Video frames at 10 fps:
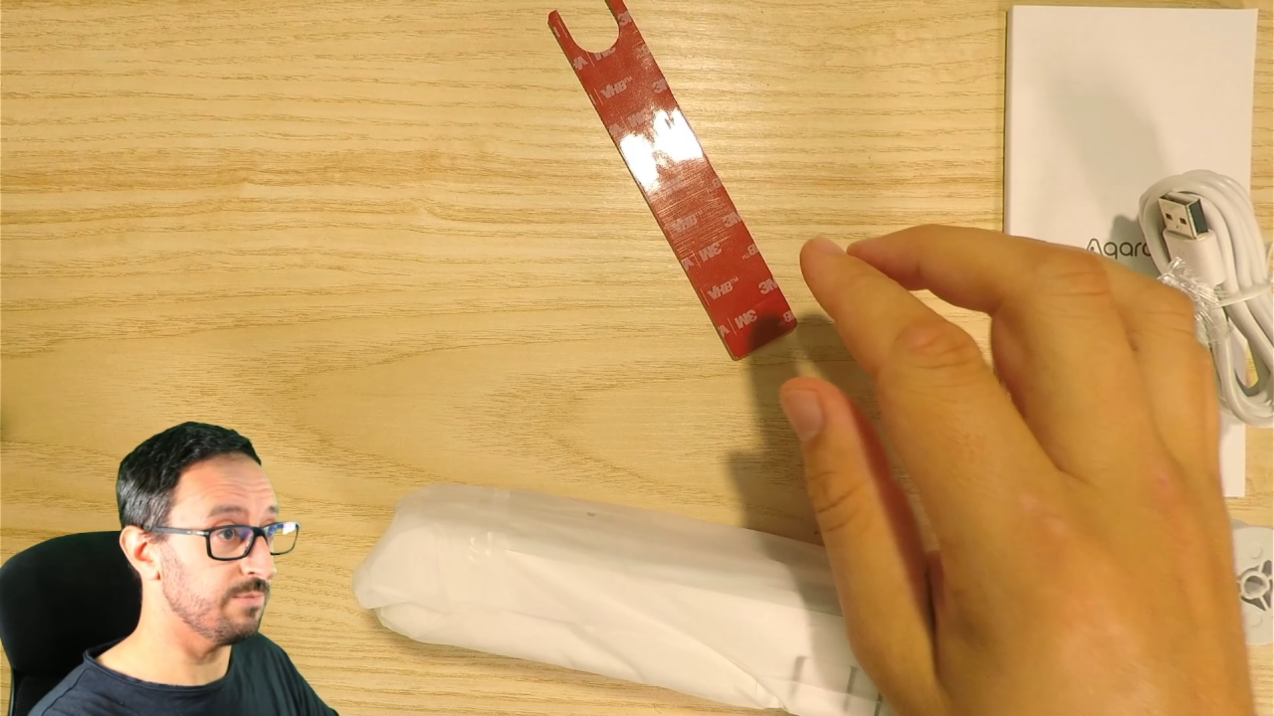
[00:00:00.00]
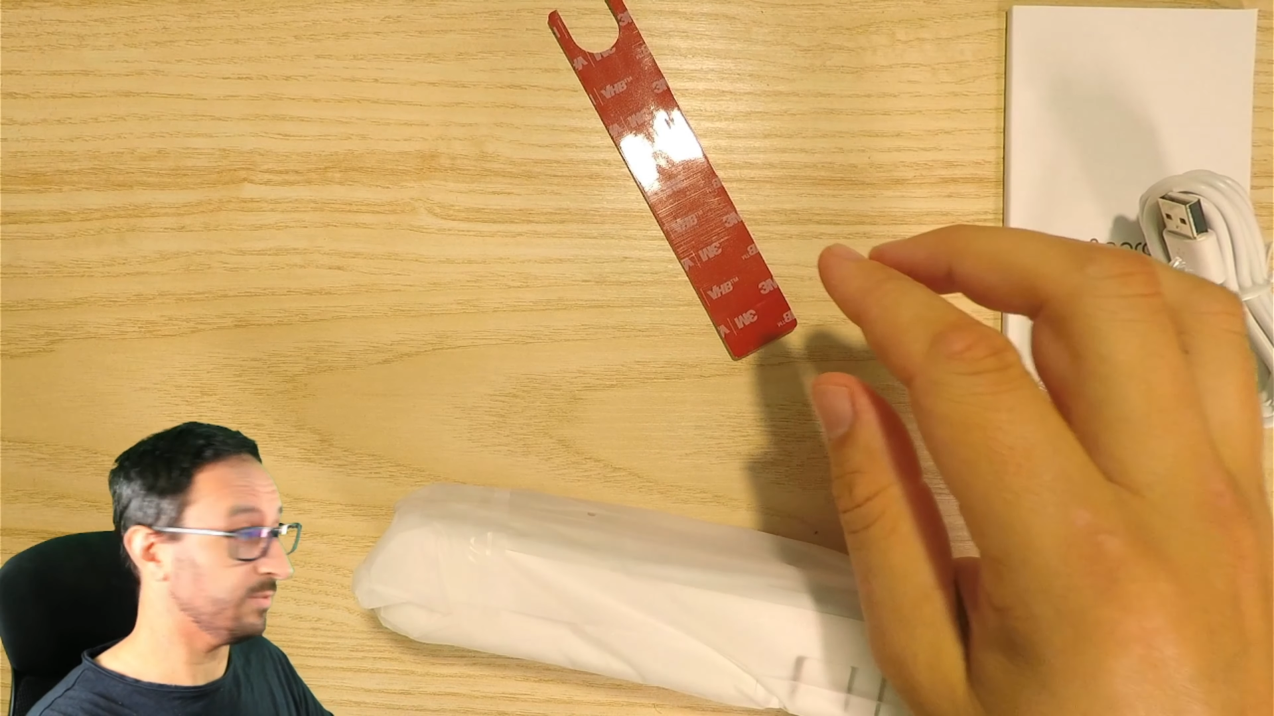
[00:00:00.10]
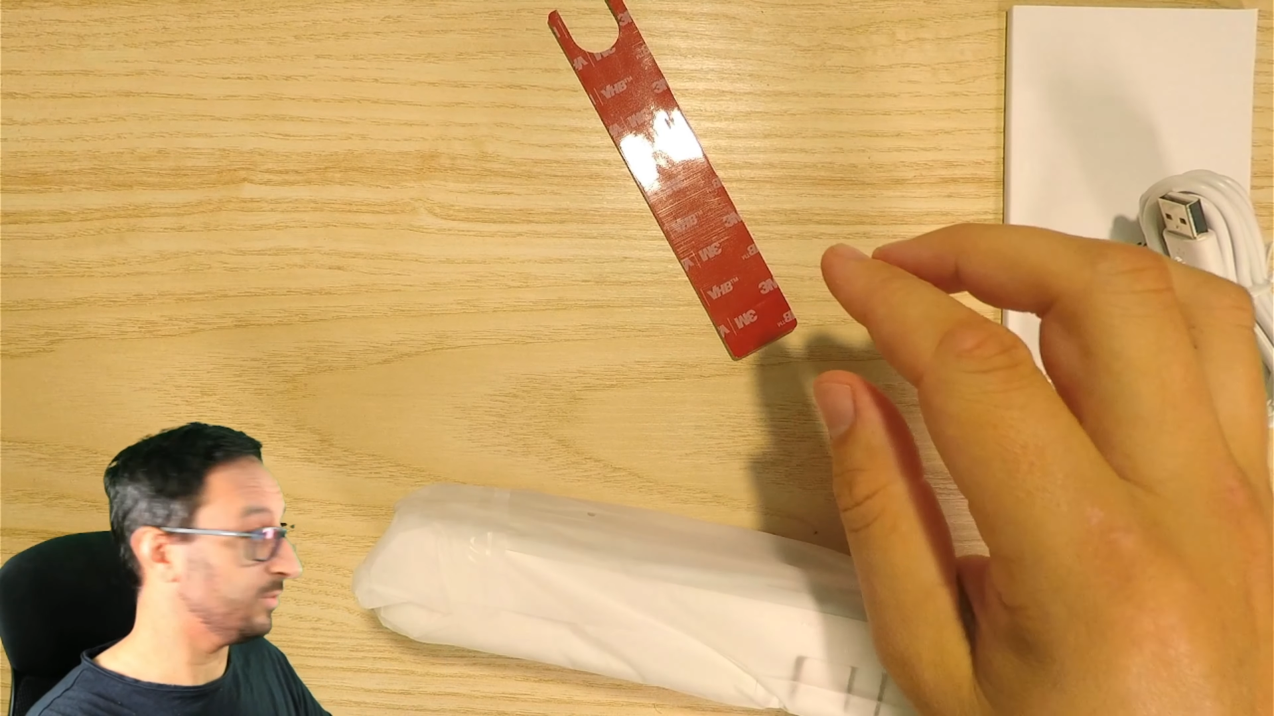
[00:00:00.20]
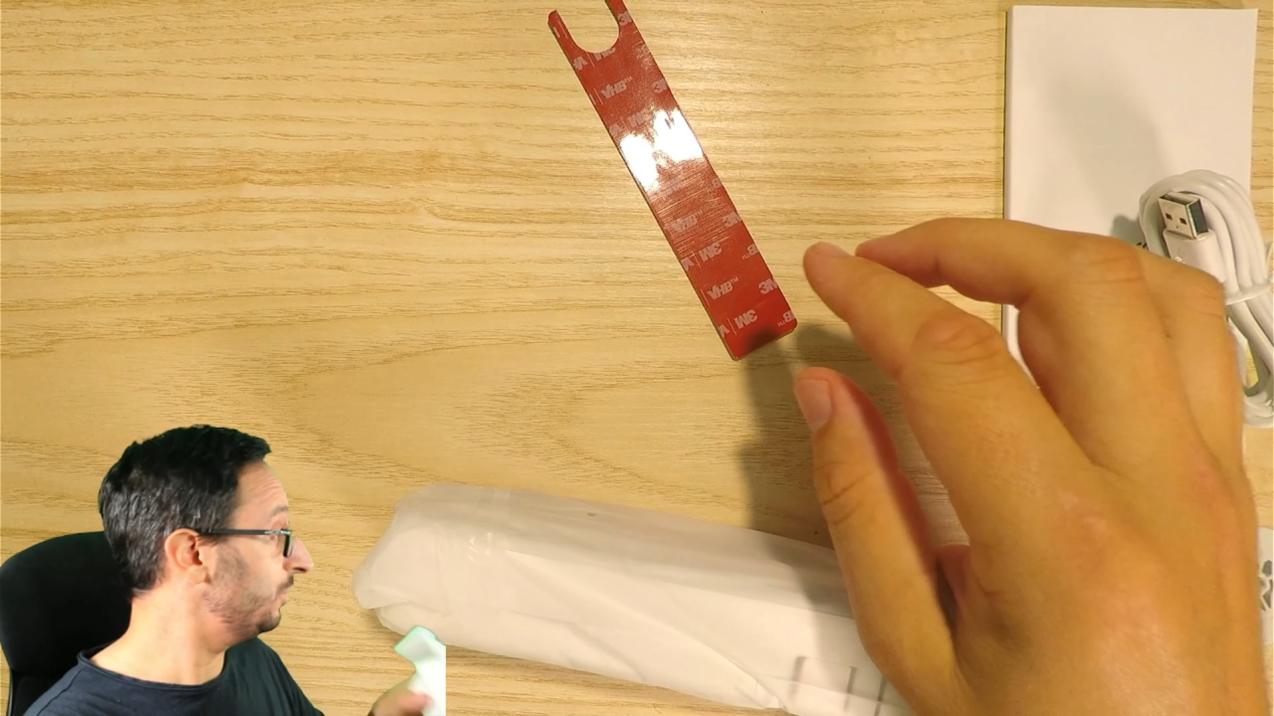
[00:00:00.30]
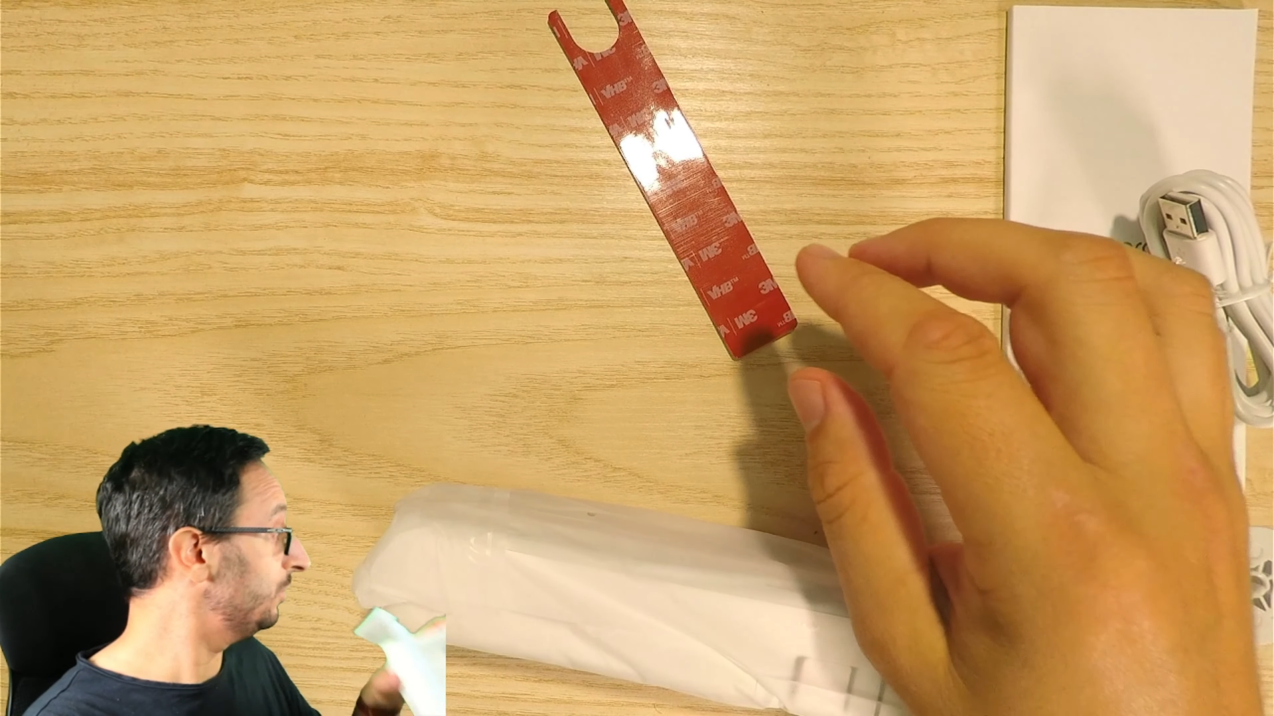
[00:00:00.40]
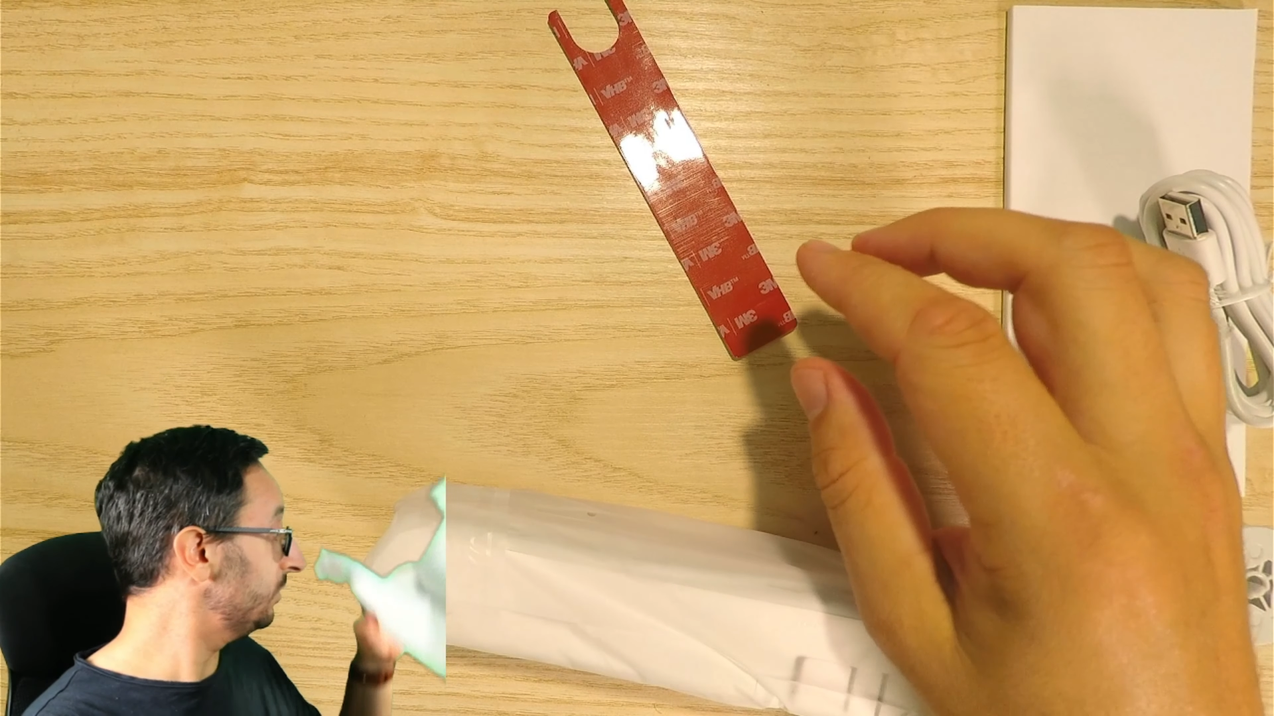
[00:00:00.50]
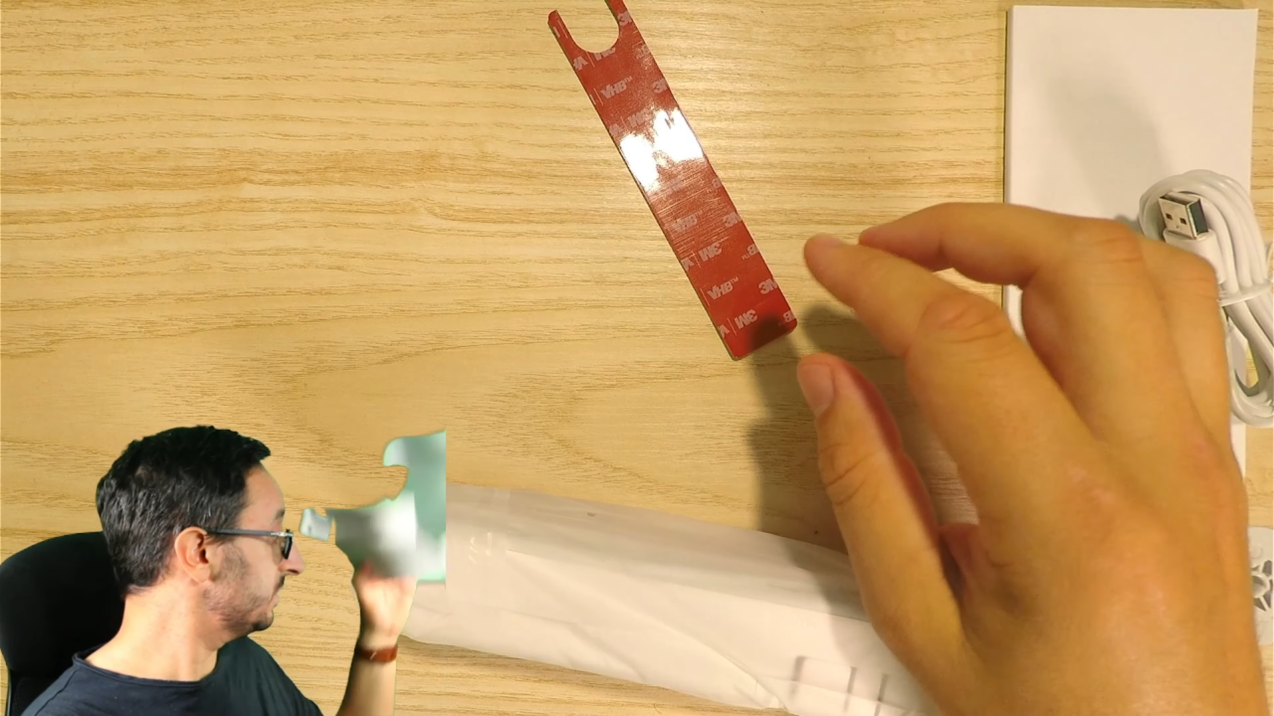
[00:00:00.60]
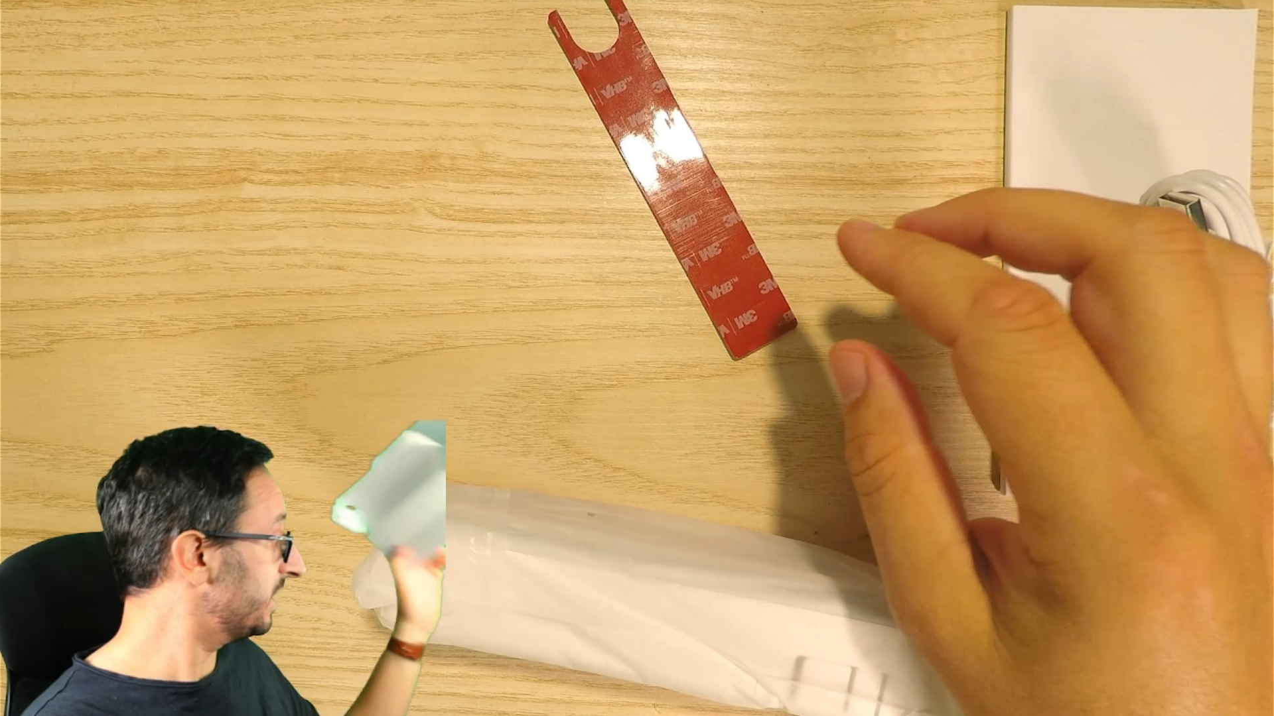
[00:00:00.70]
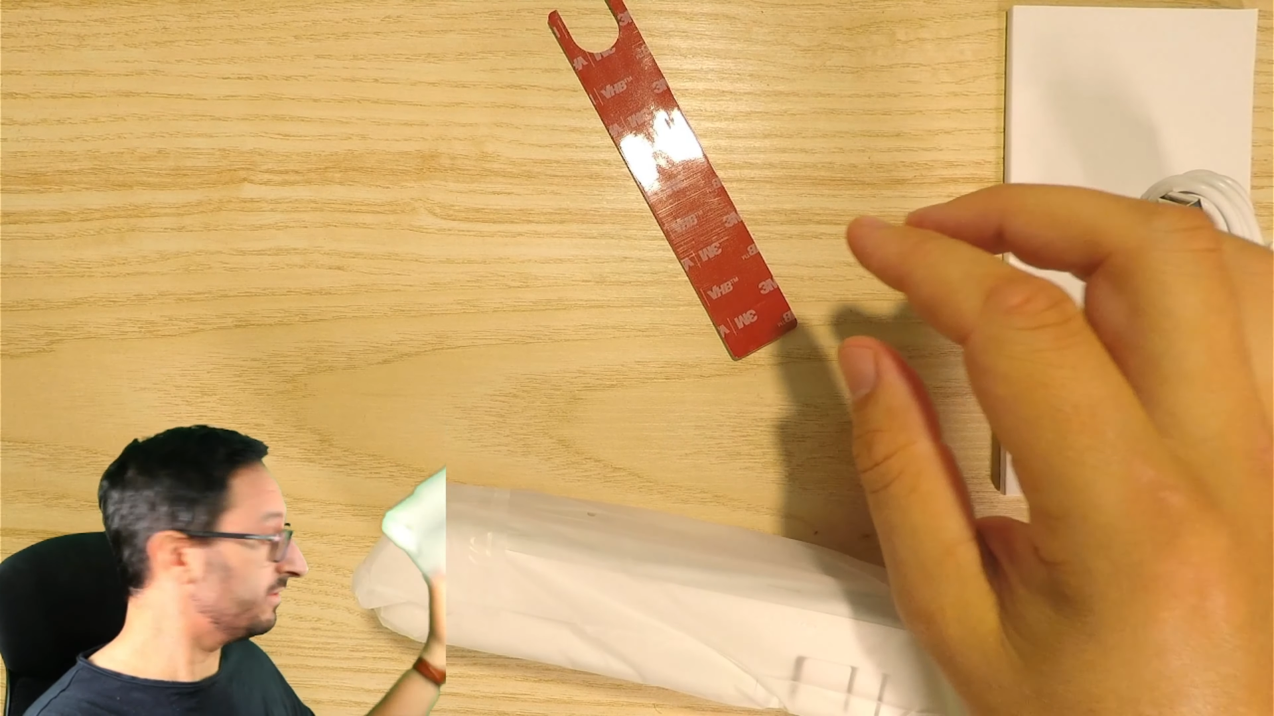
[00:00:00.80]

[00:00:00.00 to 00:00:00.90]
Cool. Let's get rid